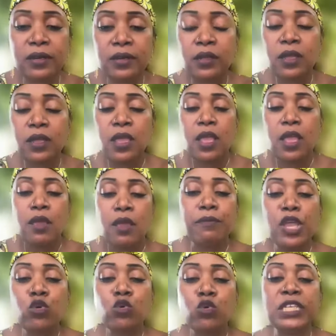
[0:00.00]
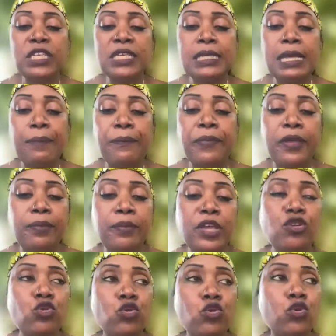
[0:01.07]
what is on the point of
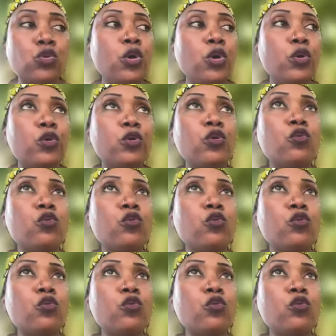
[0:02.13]
disappearing.